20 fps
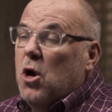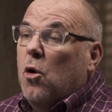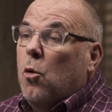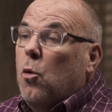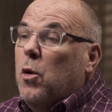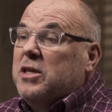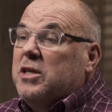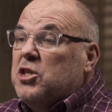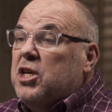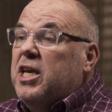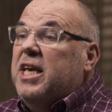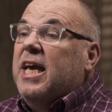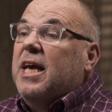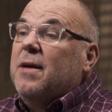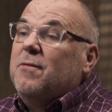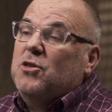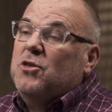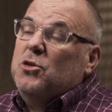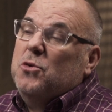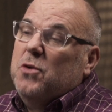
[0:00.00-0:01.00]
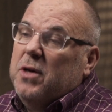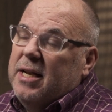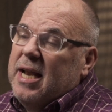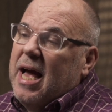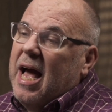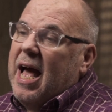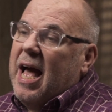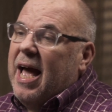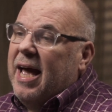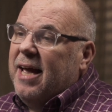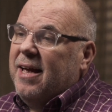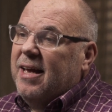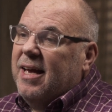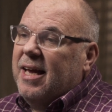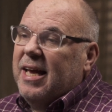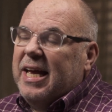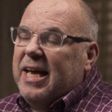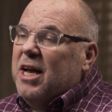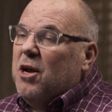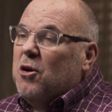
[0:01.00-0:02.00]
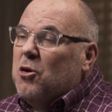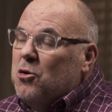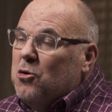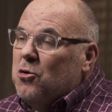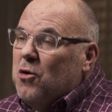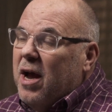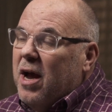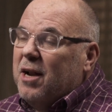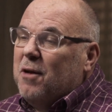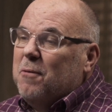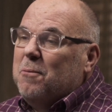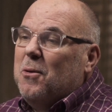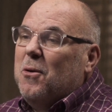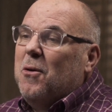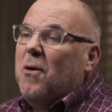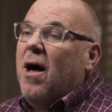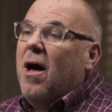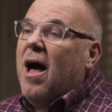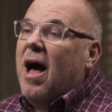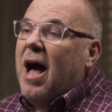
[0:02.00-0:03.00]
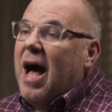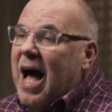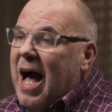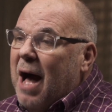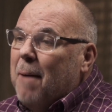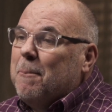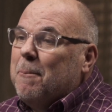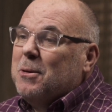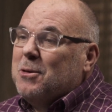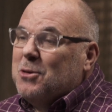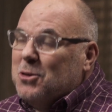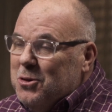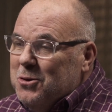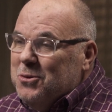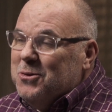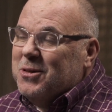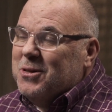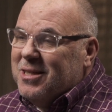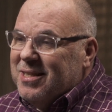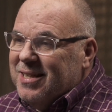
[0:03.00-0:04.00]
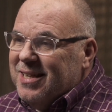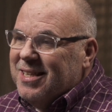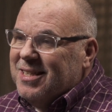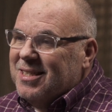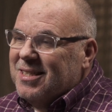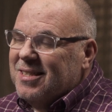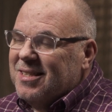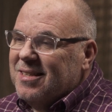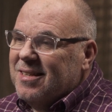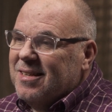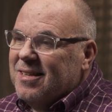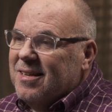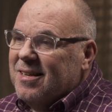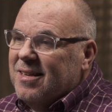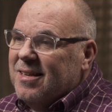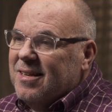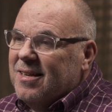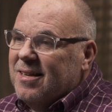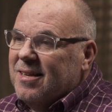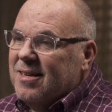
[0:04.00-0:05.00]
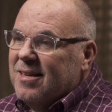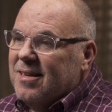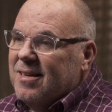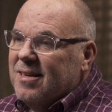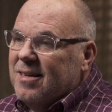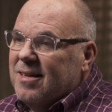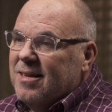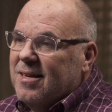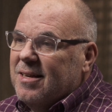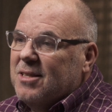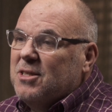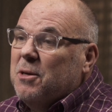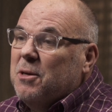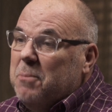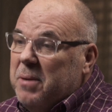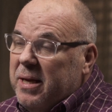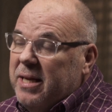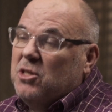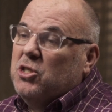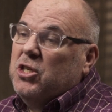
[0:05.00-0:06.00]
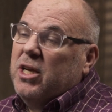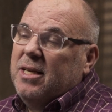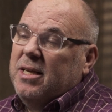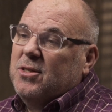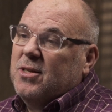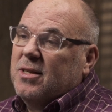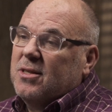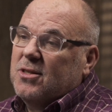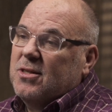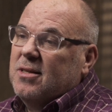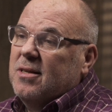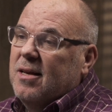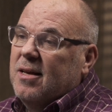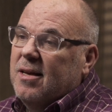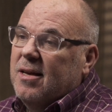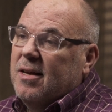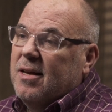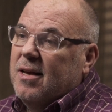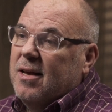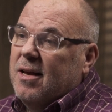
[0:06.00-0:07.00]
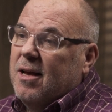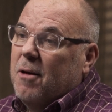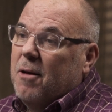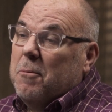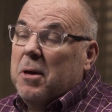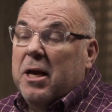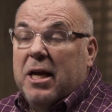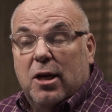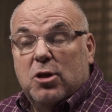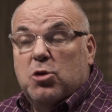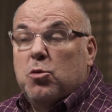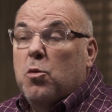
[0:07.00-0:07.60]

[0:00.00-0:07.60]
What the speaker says: which gives you and I incredible opportunities to be Jesus. Because